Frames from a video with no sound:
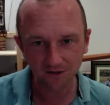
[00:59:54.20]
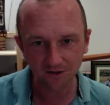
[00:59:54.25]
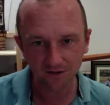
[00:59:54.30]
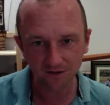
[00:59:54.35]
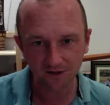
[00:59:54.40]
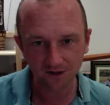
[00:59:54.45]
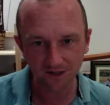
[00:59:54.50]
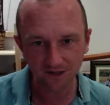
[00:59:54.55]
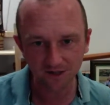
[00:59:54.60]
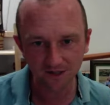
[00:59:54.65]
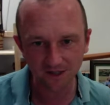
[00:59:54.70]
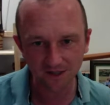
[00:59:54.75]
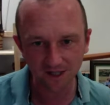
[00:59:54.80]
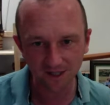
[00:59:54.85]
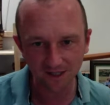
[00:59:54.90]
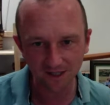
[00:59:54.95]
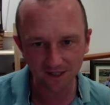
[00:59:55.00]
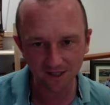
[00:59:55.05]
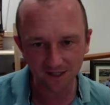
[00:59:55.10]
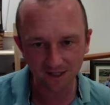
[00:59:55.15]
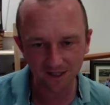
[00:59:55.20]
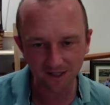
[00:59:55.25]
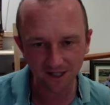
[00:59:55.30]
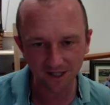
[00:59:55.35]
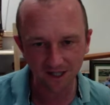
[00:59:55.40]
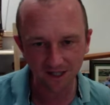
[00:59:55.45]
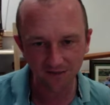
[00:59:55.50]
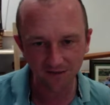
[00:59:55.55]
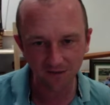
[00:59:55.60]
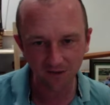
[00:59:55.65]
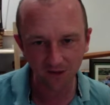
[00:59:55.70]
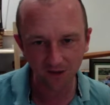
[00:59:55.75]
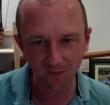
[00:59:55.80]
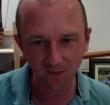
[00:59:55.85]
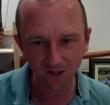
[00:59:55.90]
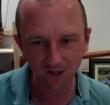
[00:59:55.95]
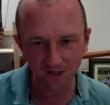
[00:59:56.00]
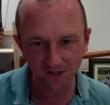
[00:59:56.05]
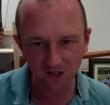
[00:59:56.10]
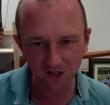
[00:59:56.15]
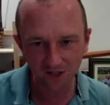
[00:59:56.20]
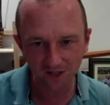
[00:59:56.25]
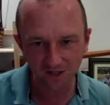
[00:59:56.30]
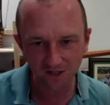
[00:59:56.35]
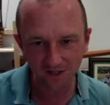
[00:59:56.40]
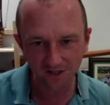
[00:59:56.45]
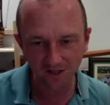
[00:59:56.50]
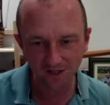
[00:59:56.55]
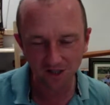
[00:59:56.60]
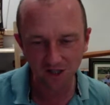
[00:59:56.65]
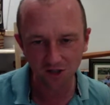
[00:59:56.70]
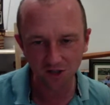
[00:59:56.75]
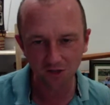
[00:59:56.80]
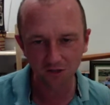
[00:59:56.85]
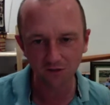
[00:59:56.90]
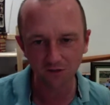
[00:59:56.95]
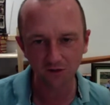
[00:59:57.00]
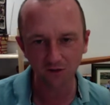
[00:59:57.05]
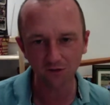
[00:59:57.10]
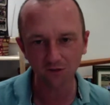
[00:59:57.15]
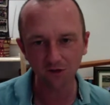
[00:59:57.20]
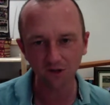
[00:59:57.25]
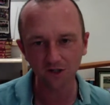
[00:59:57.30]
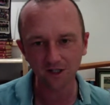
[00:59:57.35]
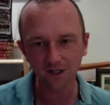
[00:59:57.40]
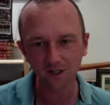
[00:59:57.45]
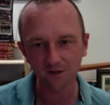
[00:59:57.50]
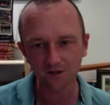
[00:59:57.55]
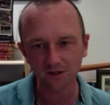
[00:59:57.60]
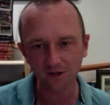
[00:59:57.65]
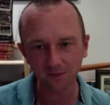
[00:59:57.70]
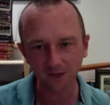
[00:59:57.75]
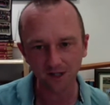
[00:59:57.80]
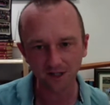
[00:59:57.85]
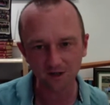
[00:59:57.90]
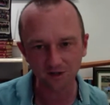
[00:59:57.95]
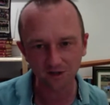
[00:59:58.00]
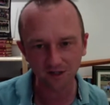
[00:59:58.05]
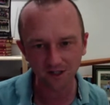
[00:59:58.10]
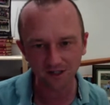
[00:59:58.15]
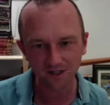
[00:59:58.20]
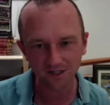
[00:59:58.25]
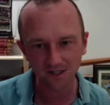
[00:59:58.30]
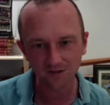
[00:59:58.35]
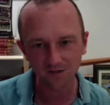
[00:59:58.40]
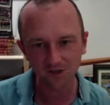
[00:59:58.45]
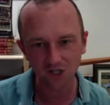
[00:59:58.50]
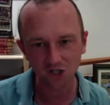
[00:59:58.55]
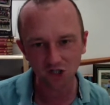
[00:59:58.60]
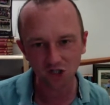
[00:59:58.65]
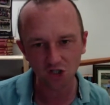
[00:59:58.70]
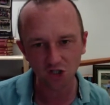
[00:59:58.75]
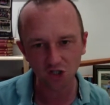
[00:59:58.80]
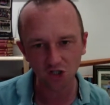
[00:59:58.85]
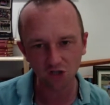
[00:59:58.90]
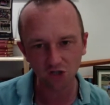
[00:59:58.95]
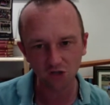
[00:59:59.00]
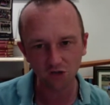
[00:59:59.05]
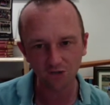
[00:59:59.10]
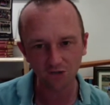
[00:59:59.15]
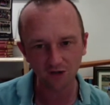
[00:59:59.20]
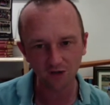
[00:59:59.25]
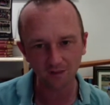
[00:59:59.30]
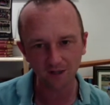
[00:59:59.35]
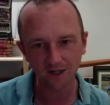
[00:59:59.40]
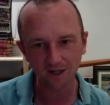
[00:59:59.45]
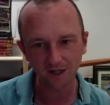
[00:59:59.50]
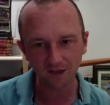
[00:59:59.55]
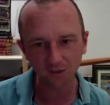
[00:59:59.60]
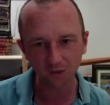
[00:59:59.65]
60 for the Birches, 62 for the Rondells and the Battricks, 72 for the Manly